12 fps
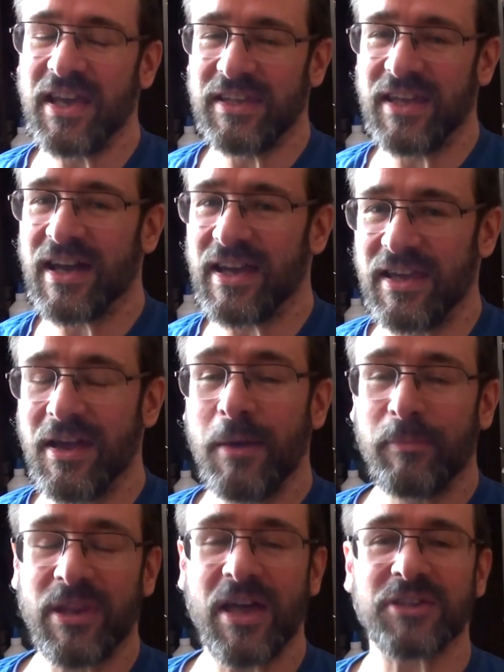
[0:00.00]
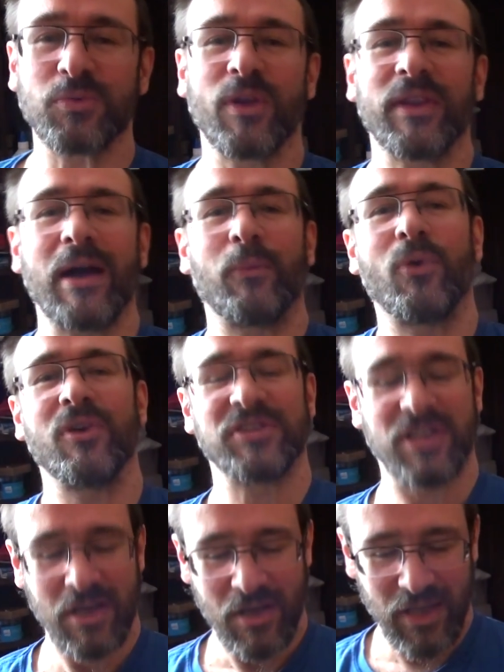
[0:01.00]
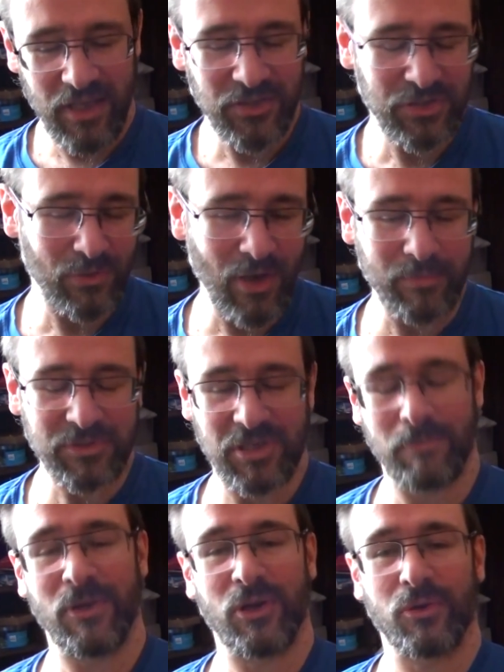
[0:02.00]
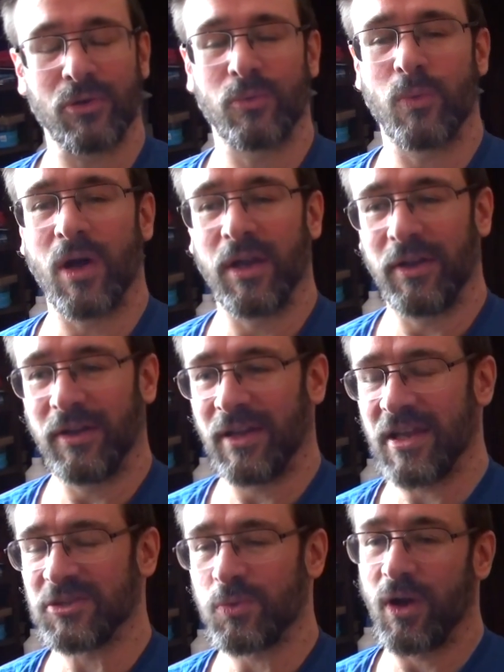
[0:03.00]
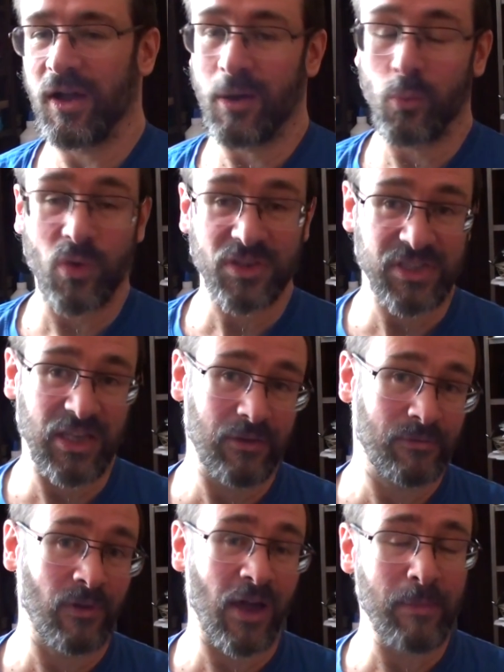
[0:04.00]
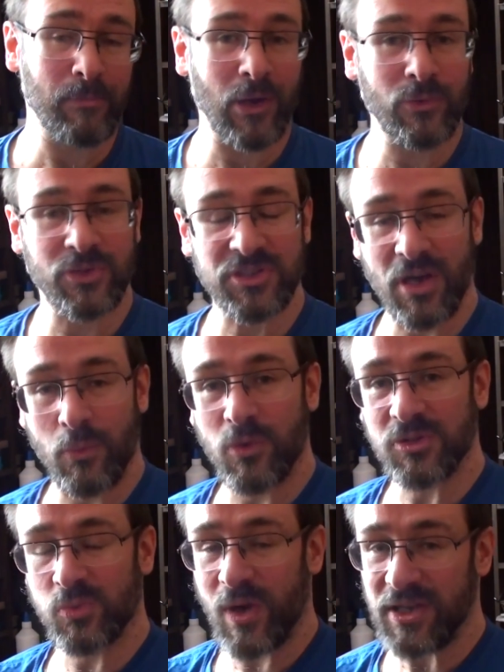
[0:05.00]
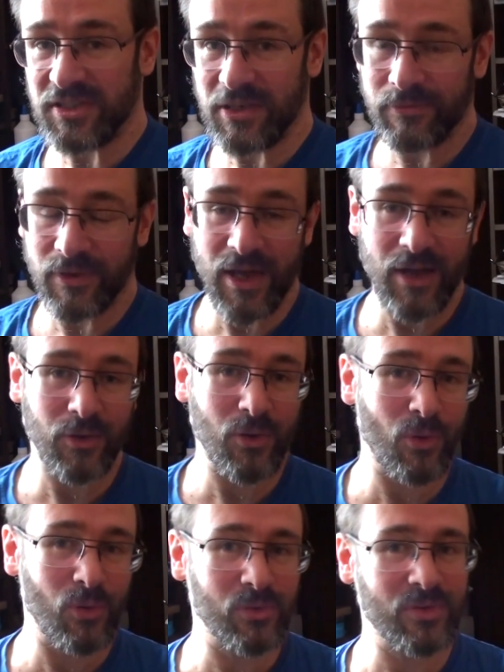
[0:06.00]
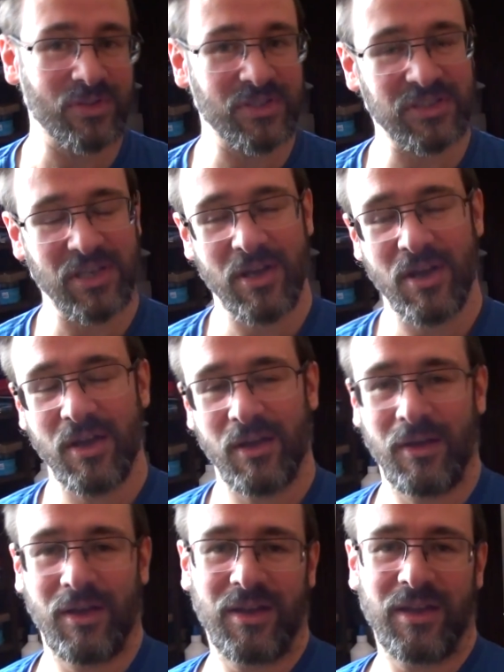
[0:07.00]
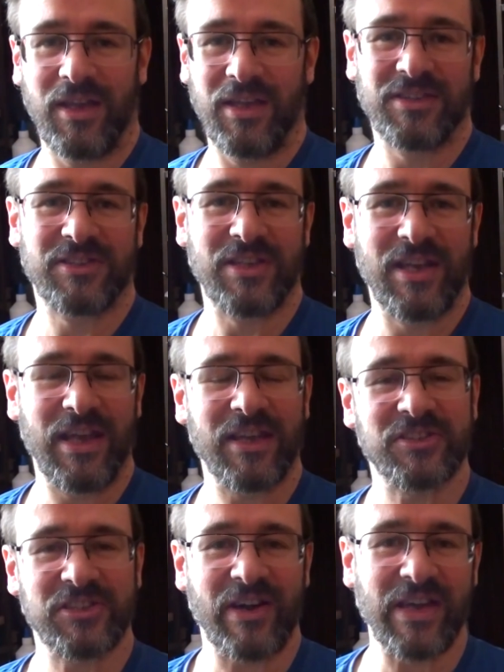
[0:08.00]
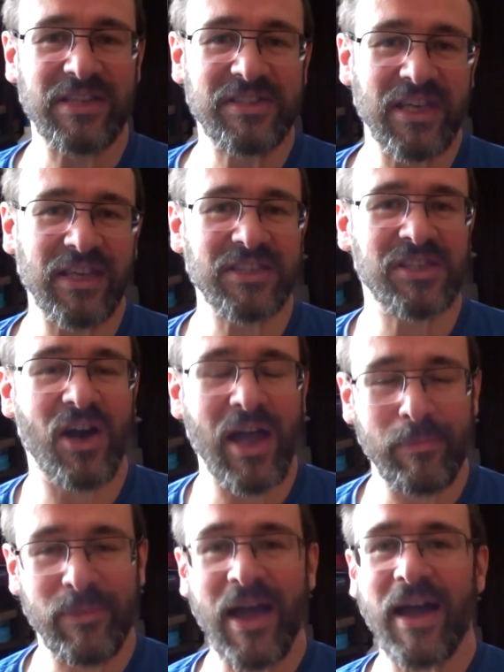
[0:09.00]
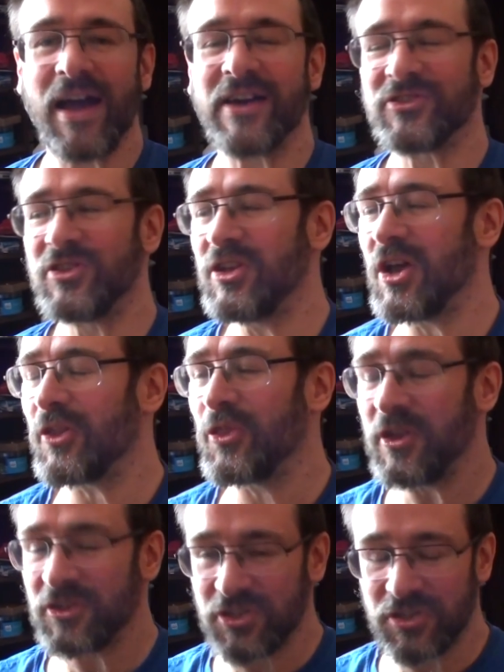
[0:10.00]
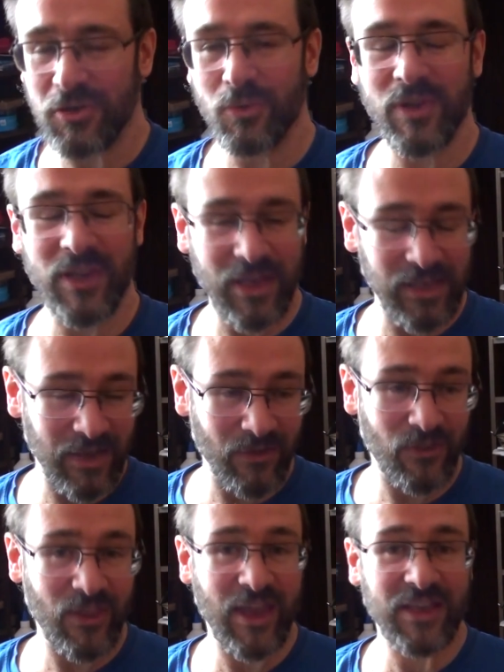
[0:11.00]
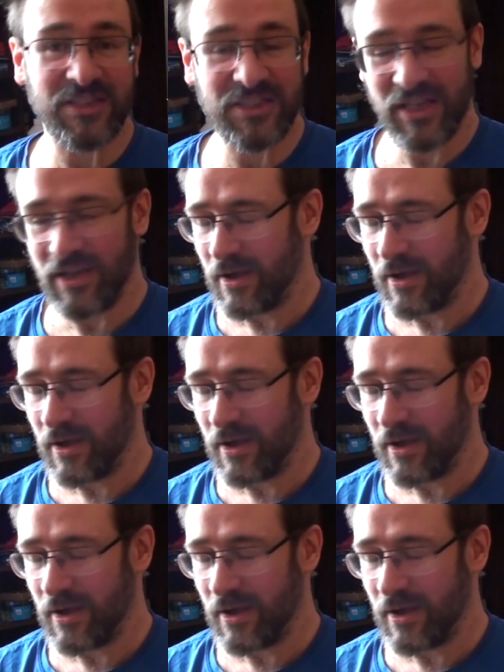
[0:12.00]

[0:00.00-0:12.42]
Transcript: Yay! But that's what that was. Interruption, but a good one, and that's why I wasn't in flight mode, because I was waiting for that call, because it's an exciting time. That has nothing to do with any of this.